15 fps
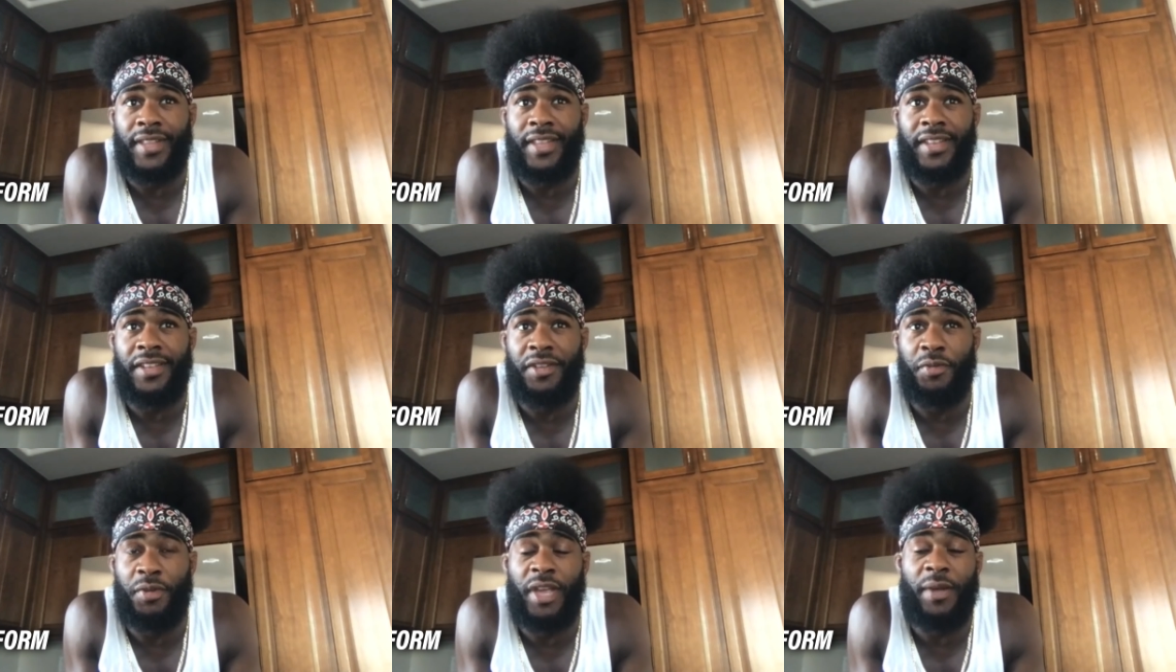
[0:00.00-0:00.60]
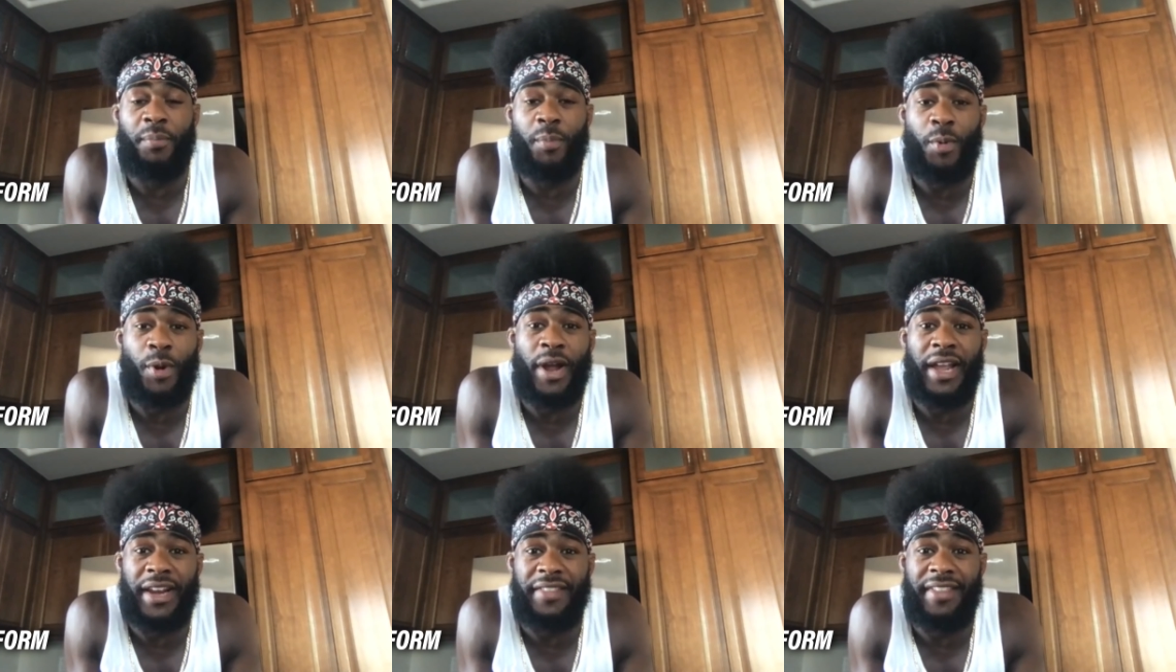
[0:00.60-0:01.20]
You get more
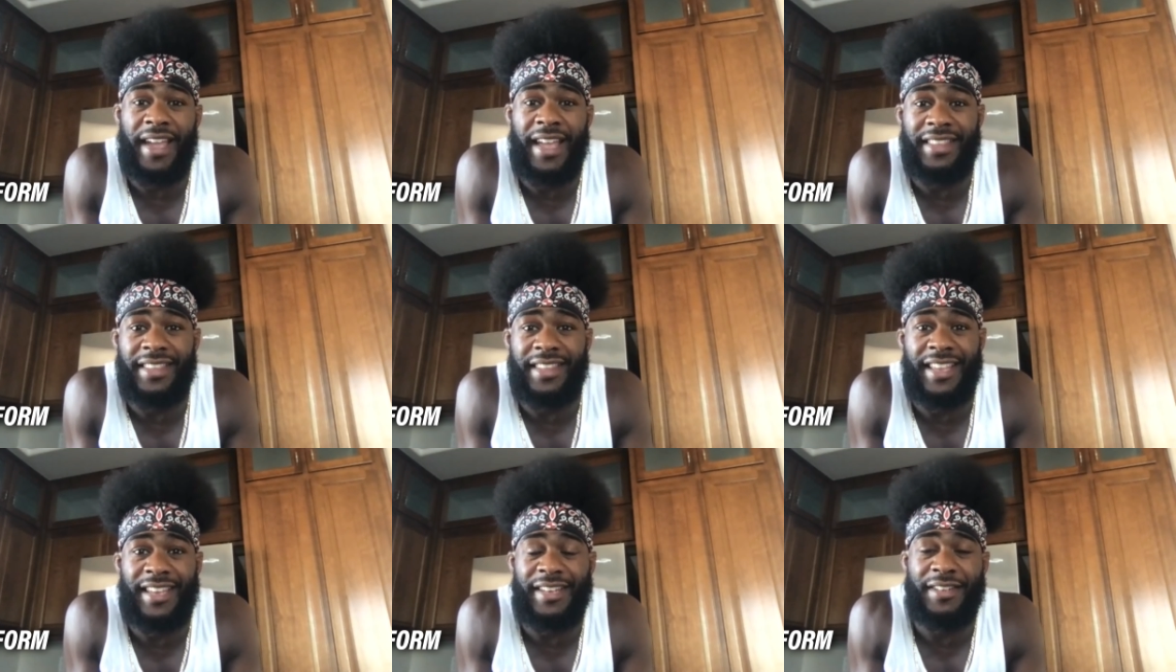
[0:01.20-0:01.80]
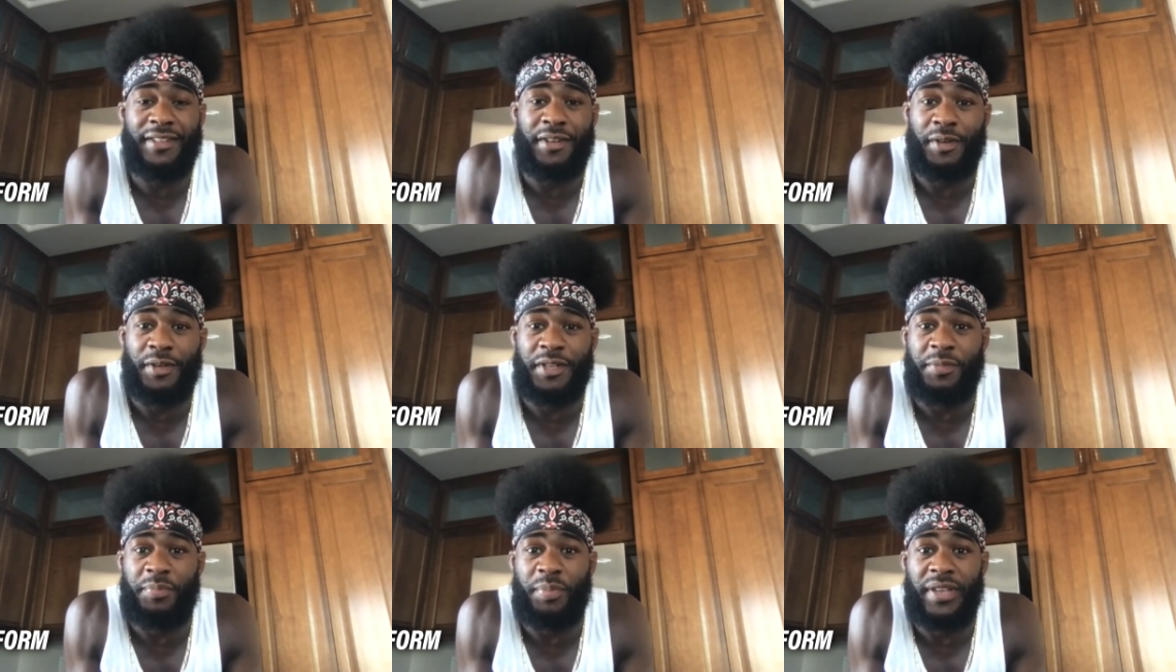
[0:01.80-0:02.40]
out of that than,
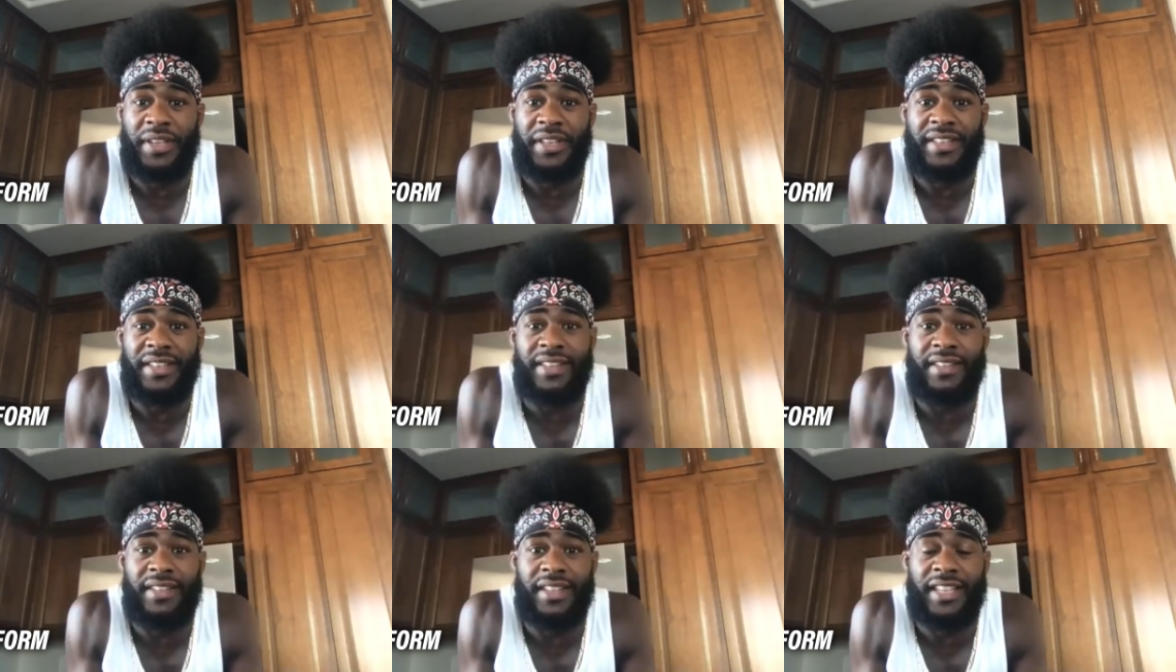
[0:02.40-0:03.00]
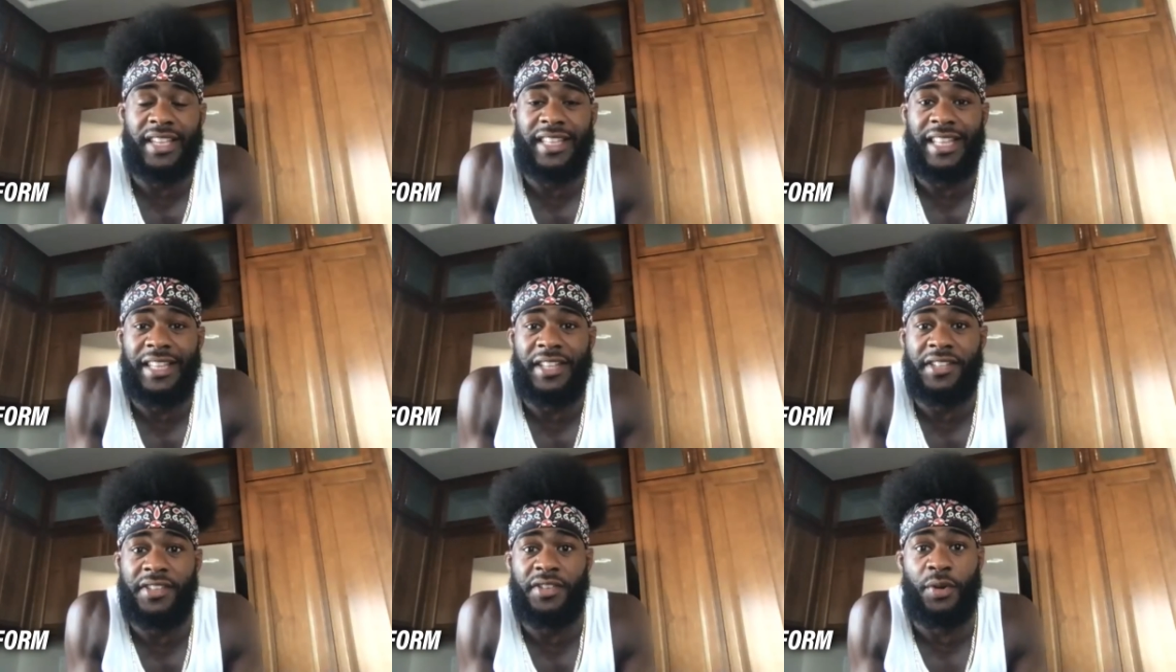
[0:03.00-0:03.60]
just being the kid that
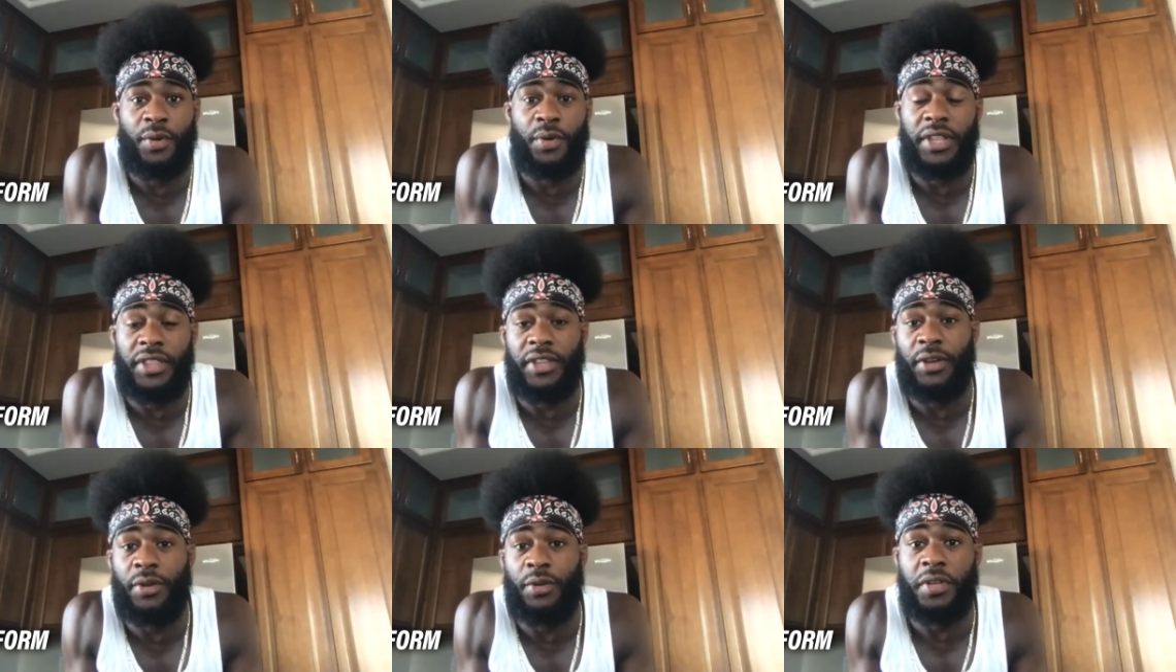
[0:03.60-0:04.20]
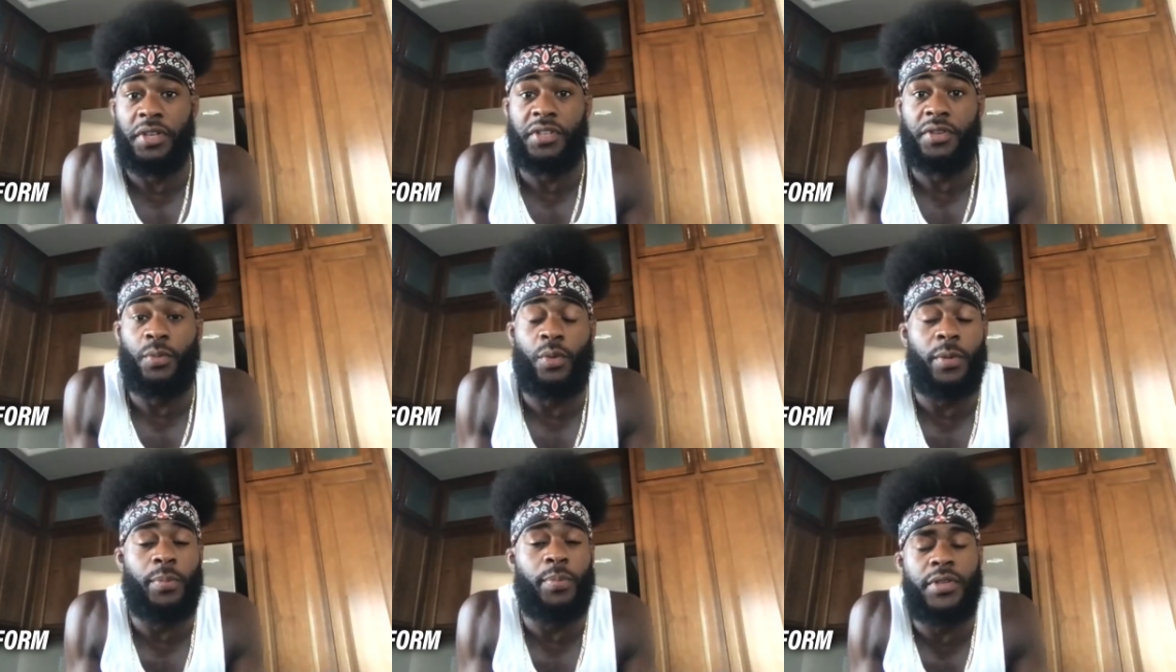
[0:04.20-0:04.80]
doesn't know anything or doesn't
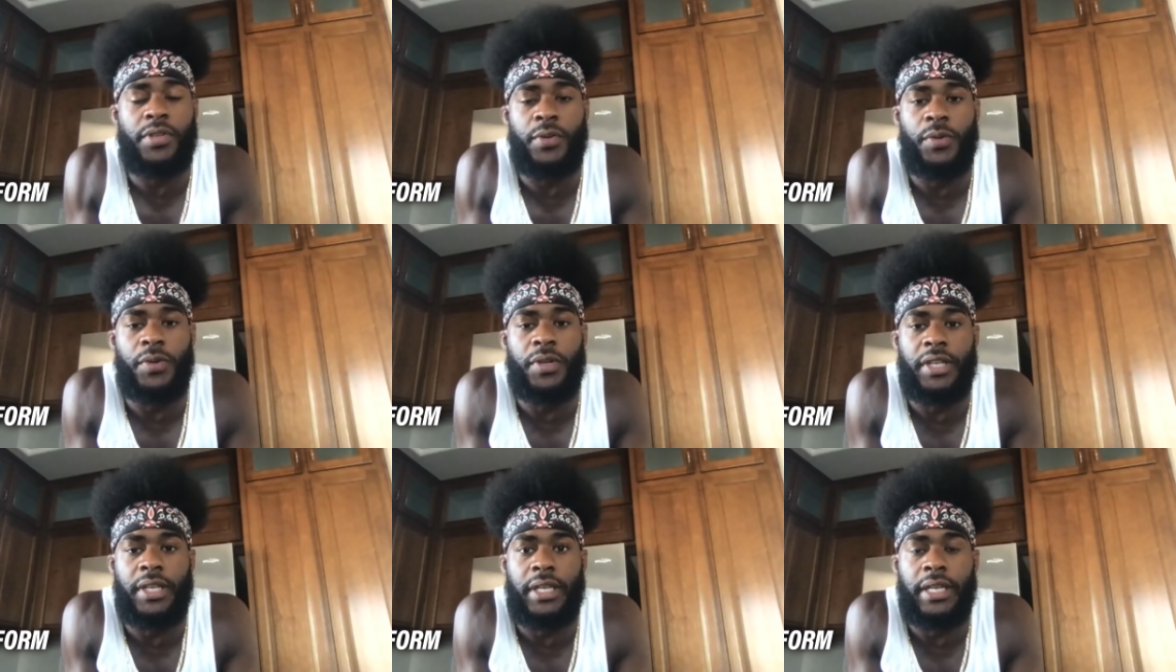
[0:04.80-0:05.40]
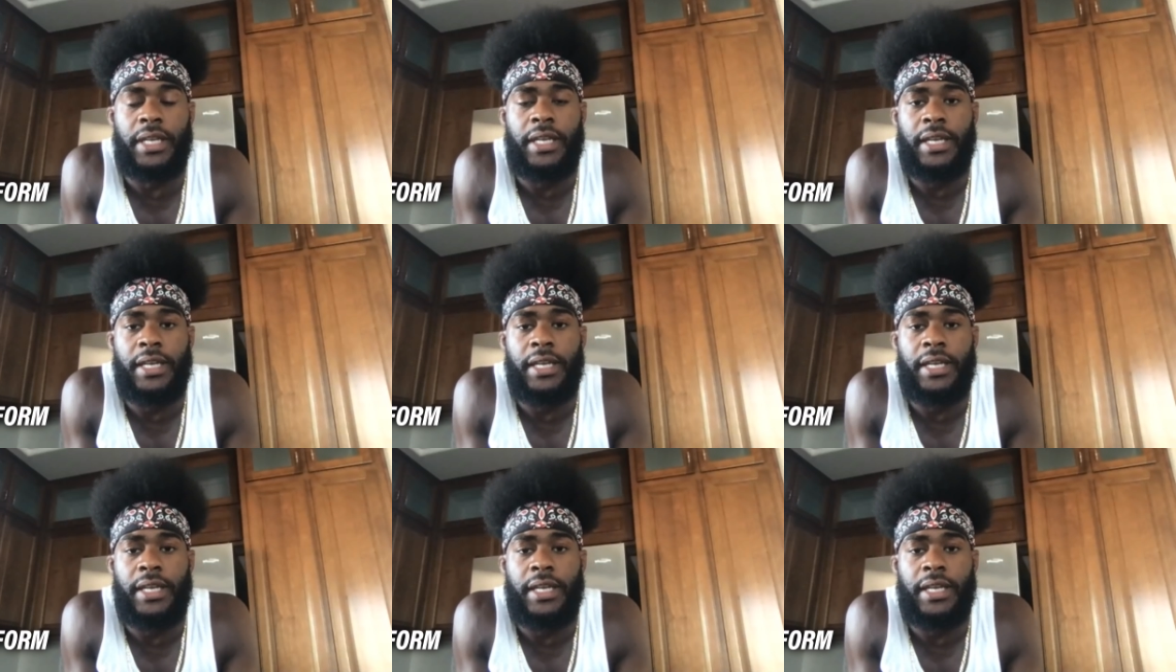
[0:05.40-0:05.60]
want to pursue any